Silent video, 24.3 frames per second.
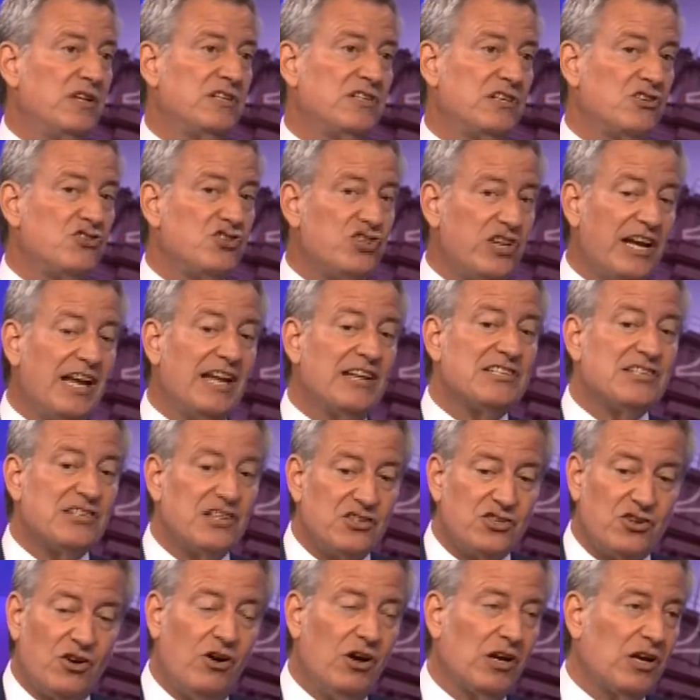It's a chance to
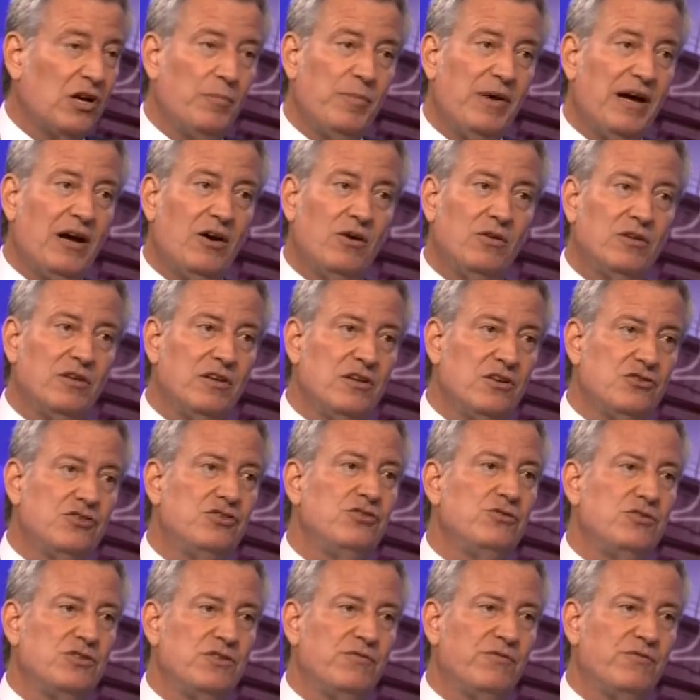talk about the issues